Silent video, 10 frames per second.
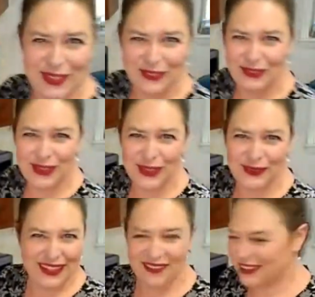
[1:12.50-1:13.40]
fork
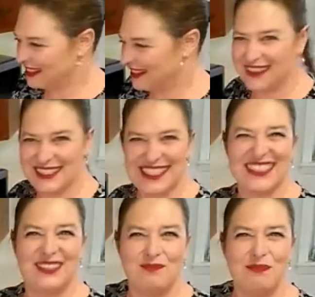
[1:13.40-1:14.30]
with everything else. It
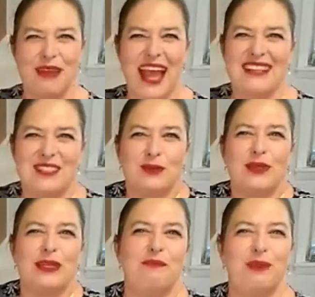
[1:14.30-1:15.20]
adds a
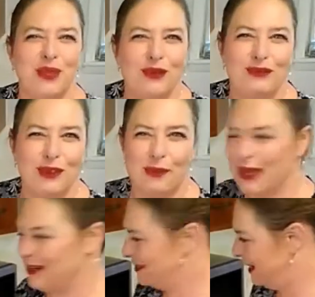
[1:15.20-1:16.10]
really beautiful
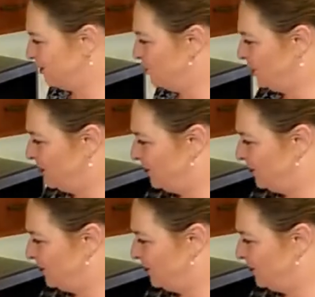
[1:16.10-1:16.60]
amount of texture.